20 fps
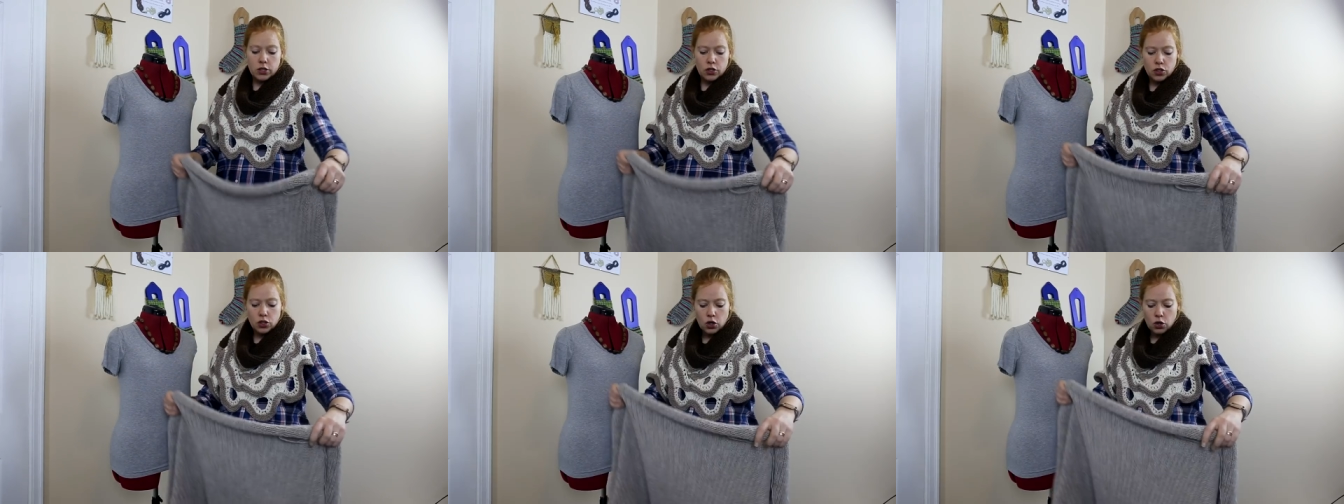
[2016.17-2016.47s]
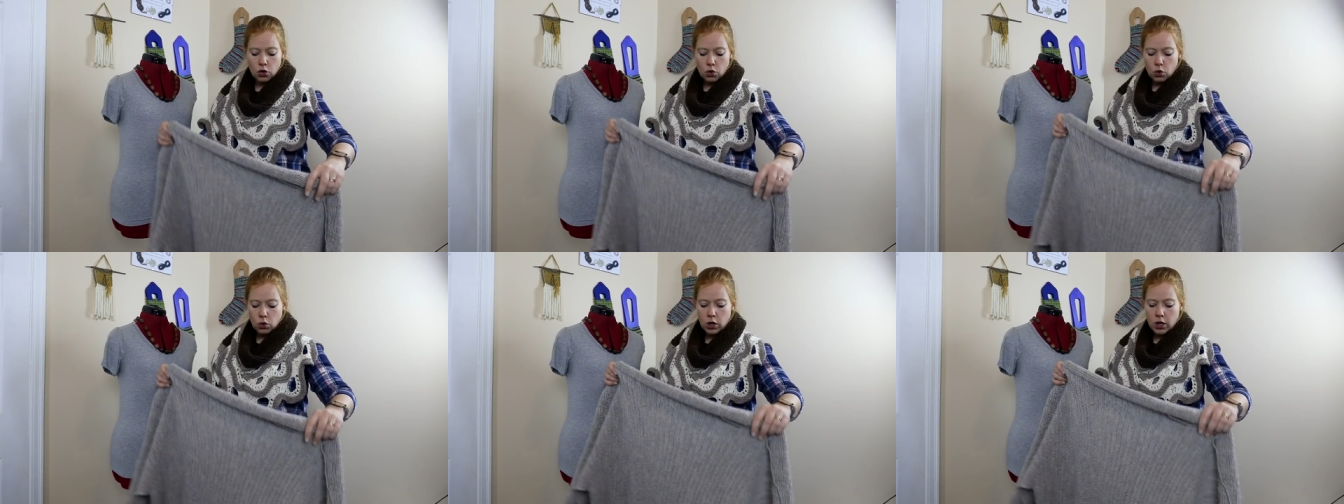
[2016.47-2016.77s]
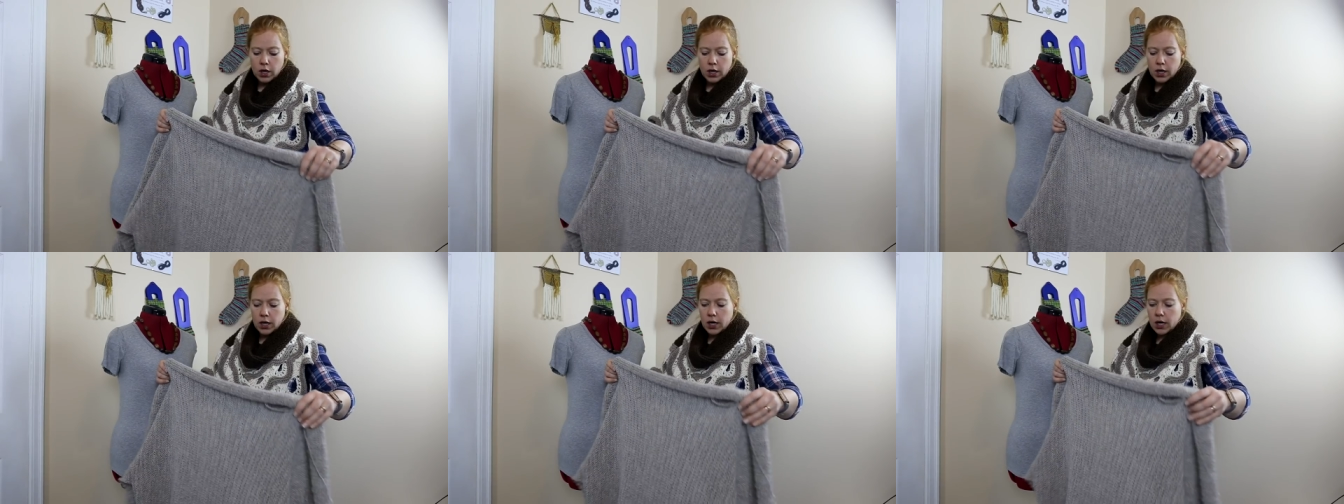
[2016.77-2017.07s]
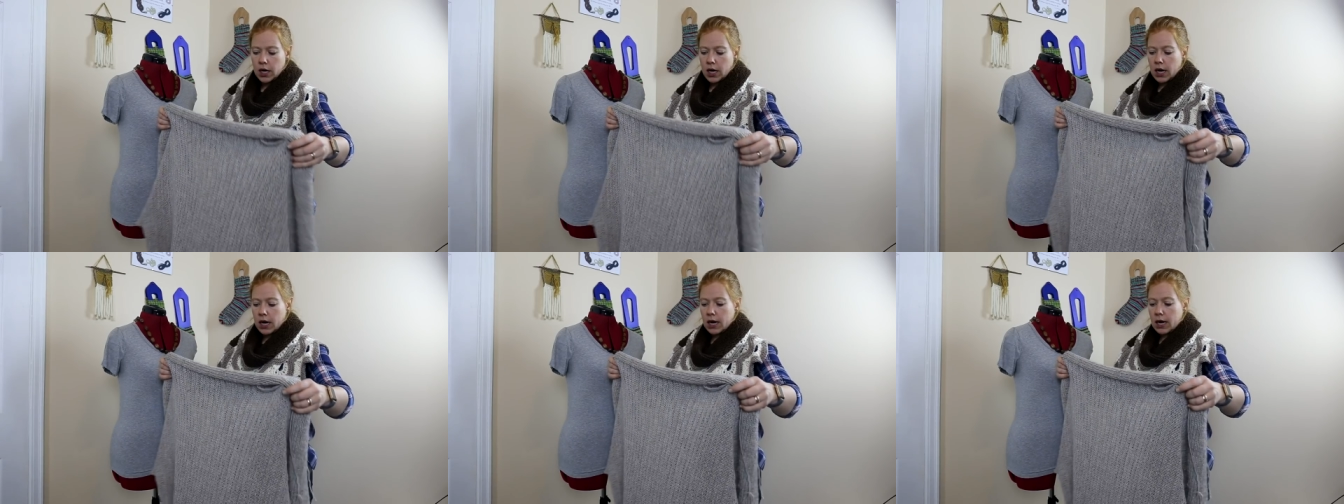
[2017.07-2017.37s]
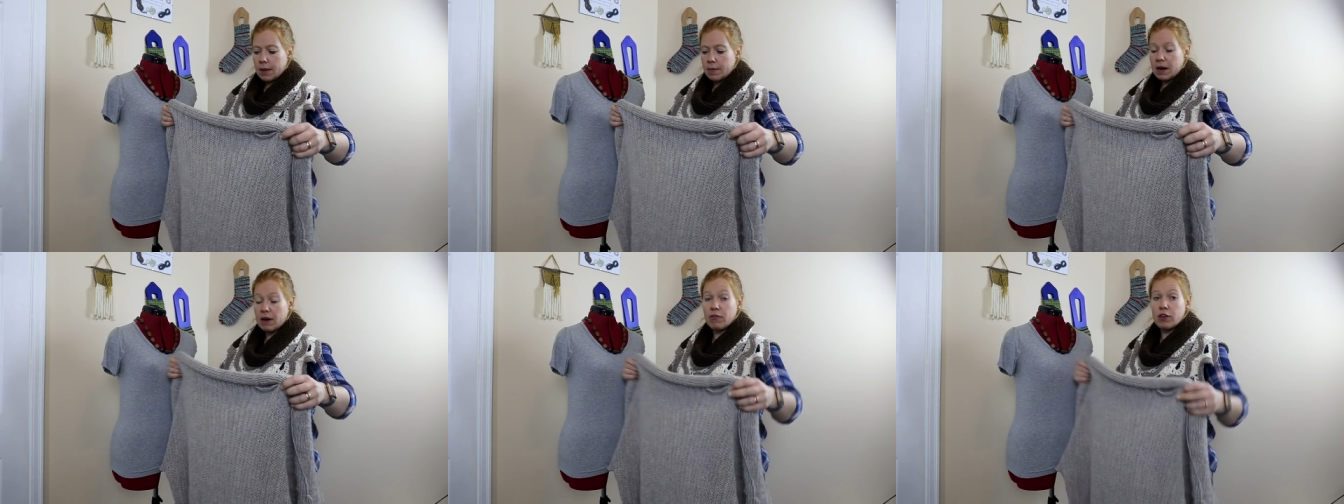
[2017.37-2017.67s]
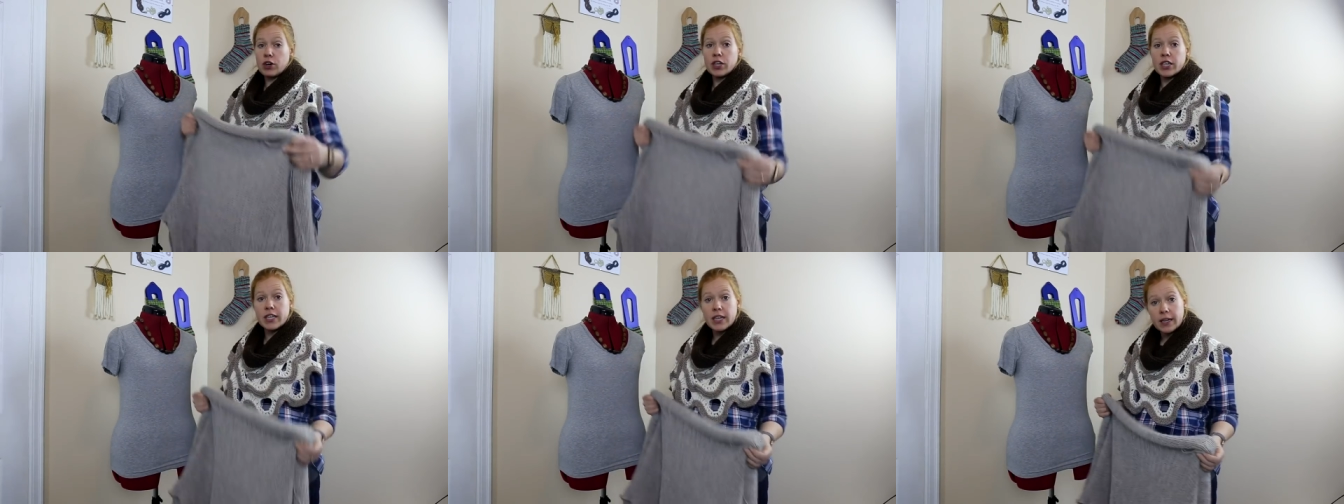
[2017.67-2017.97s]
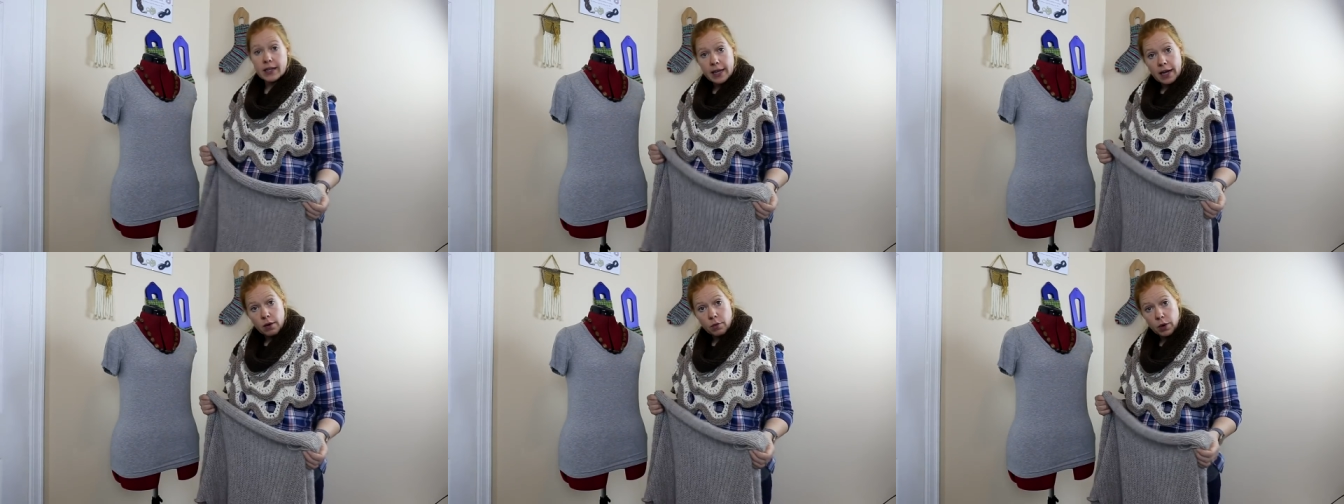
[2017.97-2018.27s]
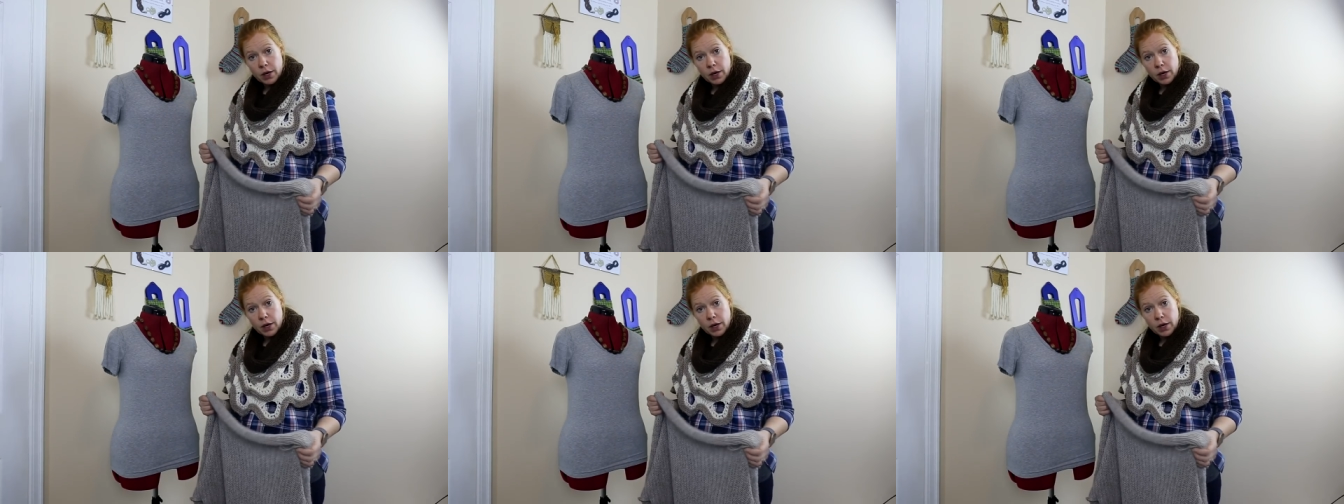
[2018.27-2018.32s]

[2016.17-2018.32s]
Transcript: So um, I've already done that